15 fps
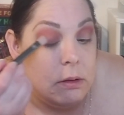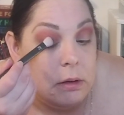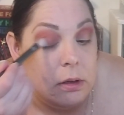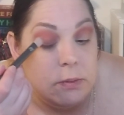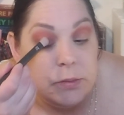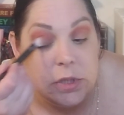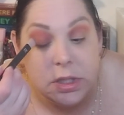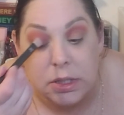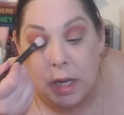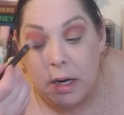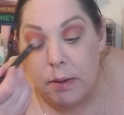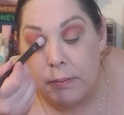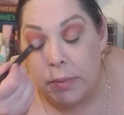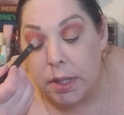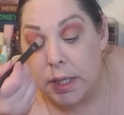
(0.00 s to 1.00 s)
And I'm just
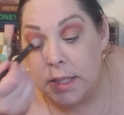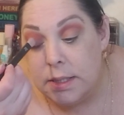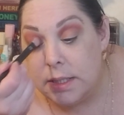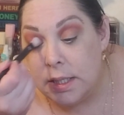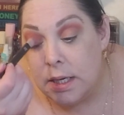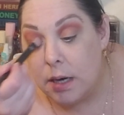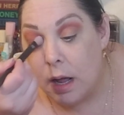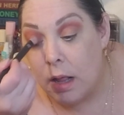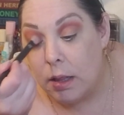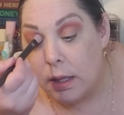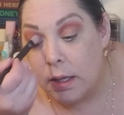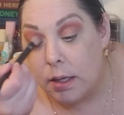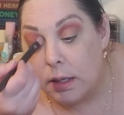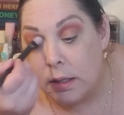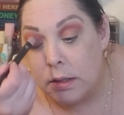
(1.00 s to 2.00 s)
kind of blending it all
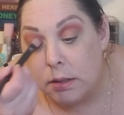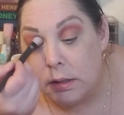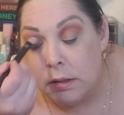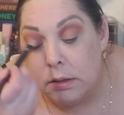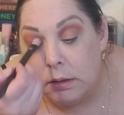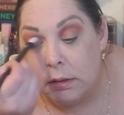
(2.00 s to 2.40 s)
in.